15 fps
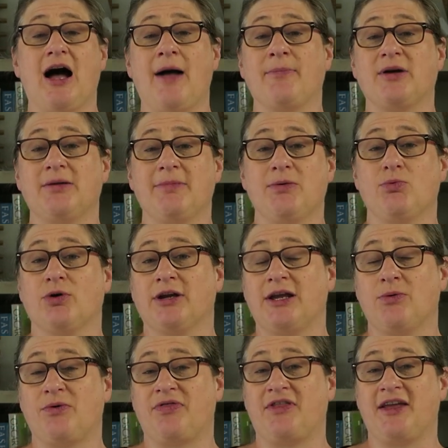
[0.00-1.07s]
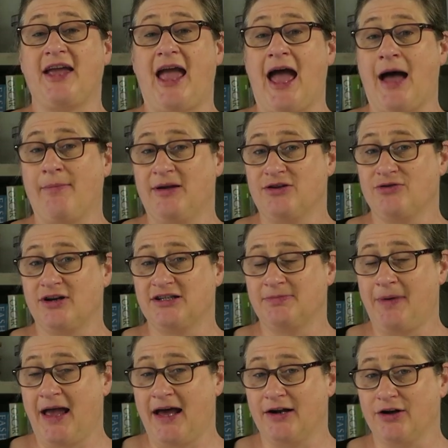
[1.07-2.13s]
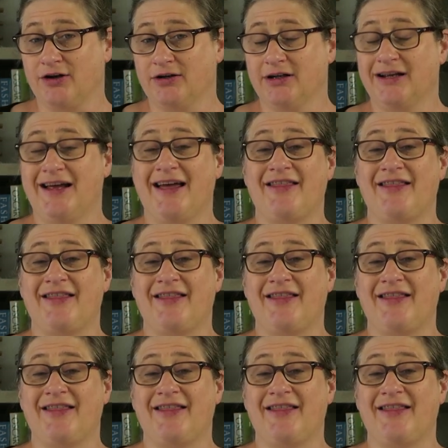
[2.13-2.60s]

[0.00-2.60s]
I'm going to be working with the Abby Dress pattern.